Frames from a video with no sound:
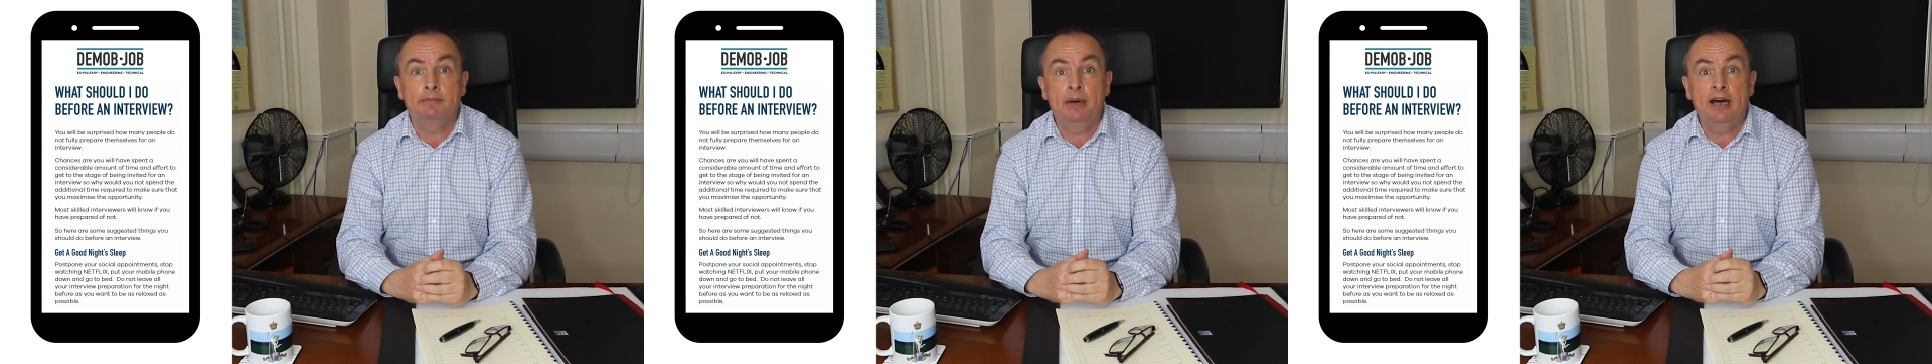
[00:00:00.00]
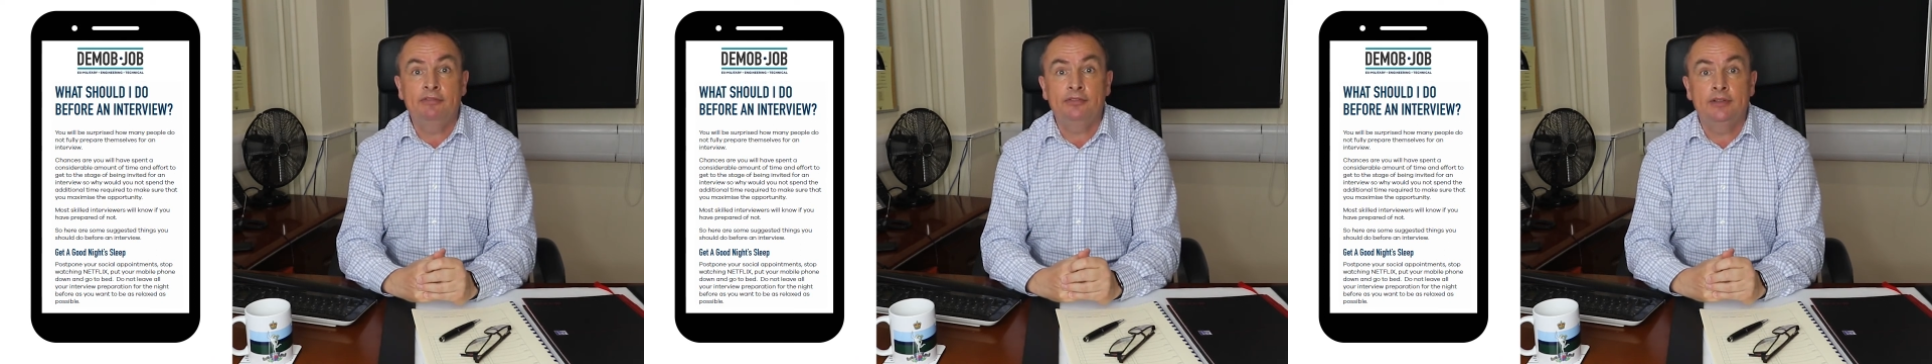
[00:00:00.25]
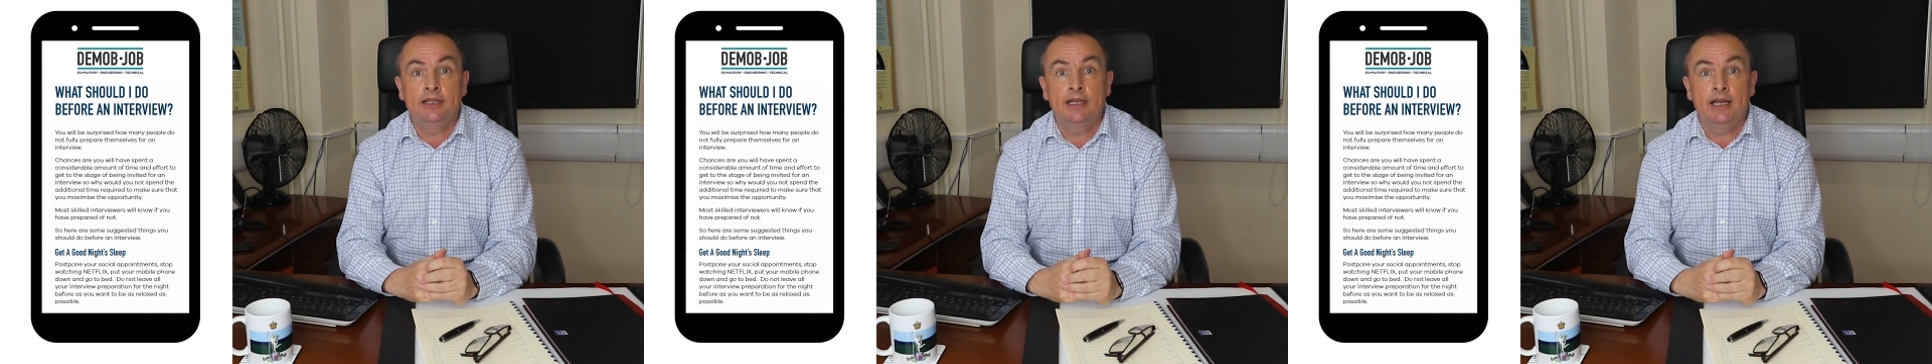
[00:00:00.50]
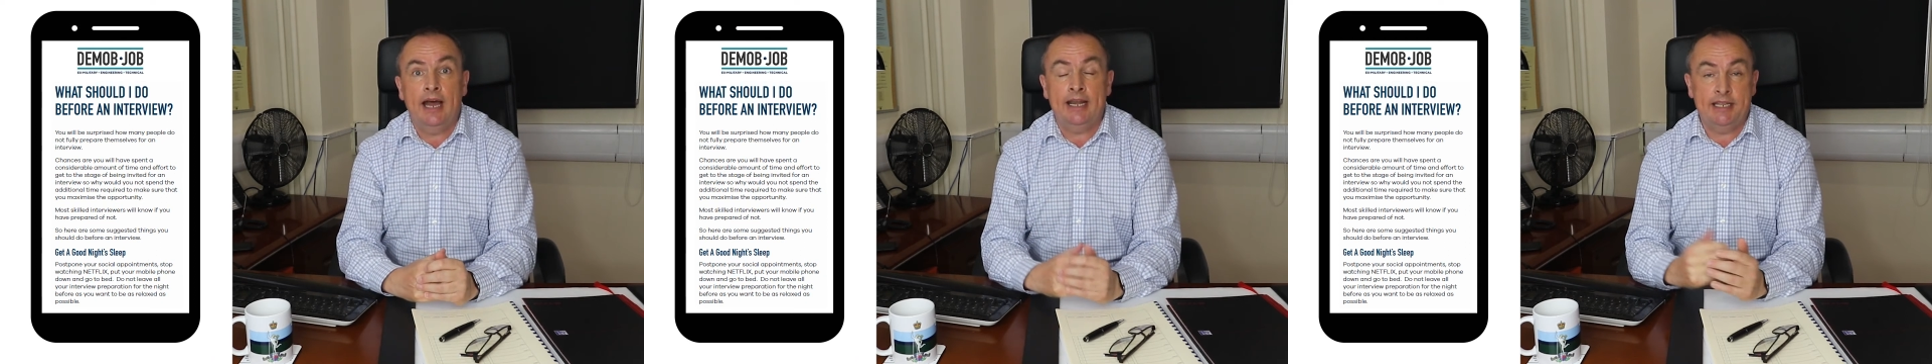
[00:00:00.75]
above,
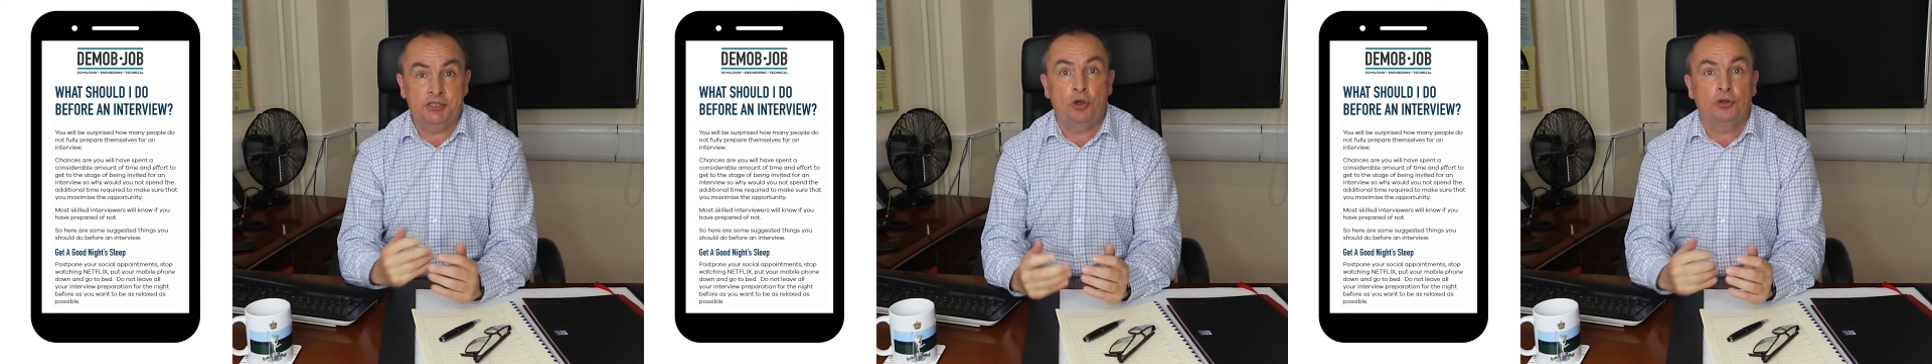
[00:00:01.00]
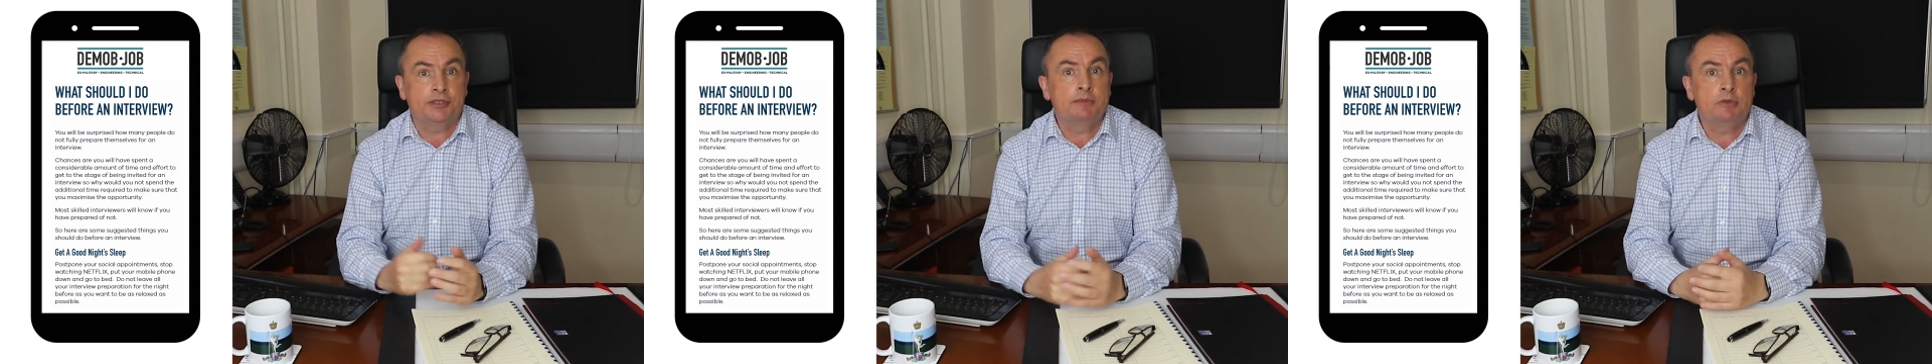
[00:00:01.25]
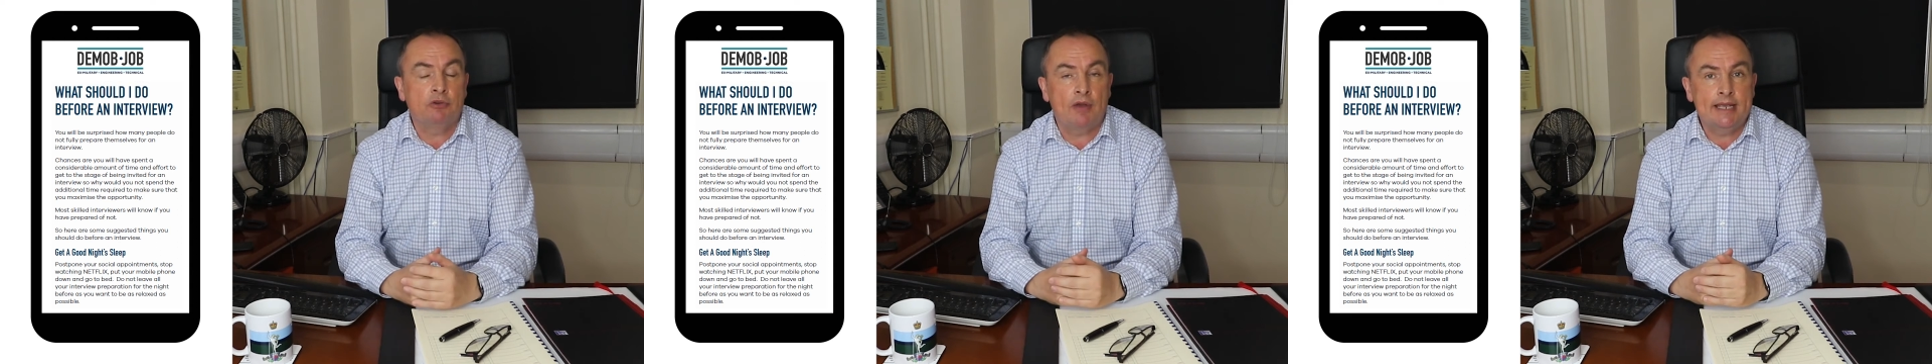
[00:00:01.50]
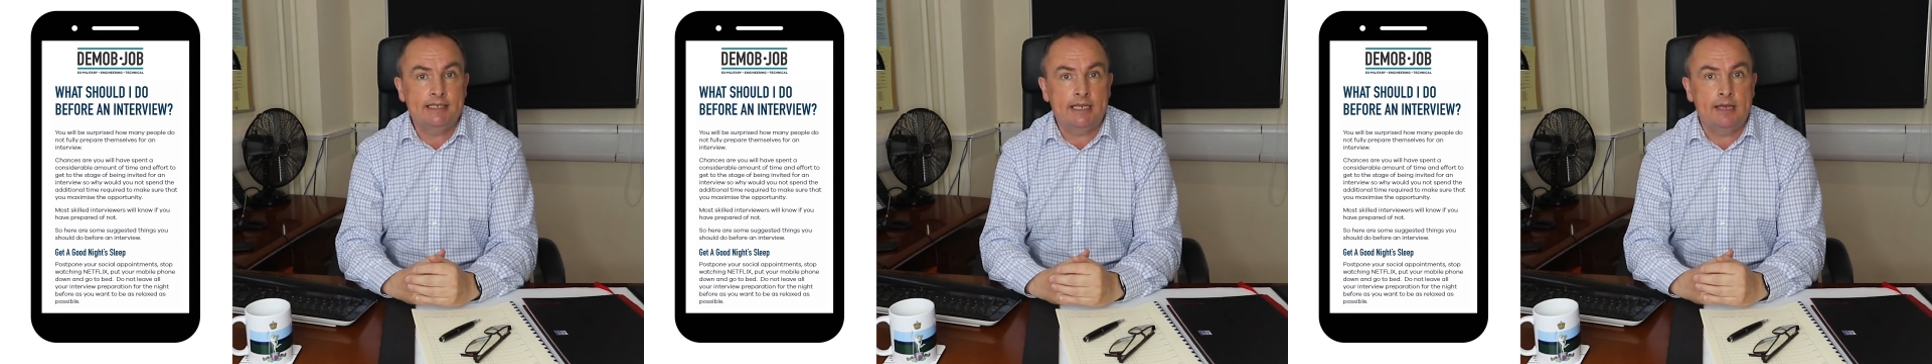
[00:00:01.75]
and it's got some
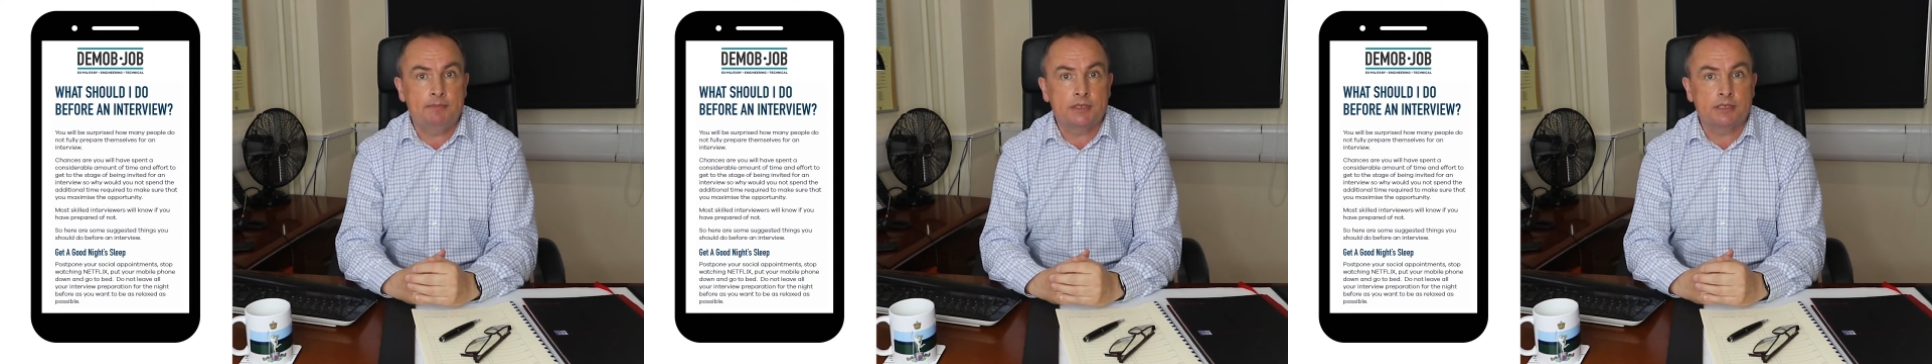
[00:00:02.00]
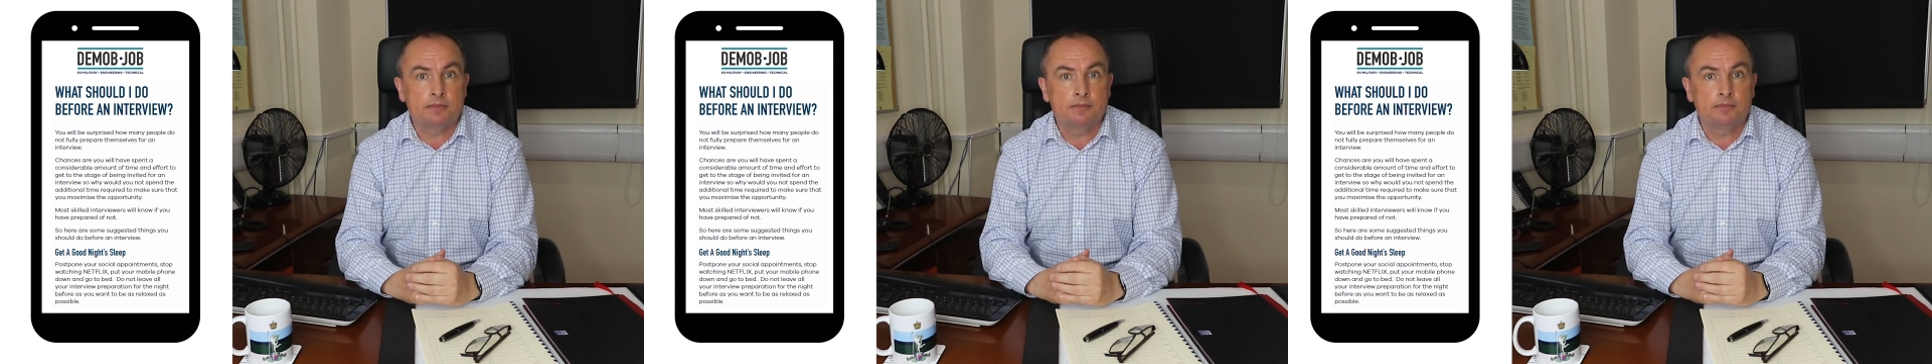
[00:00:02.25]
great tips.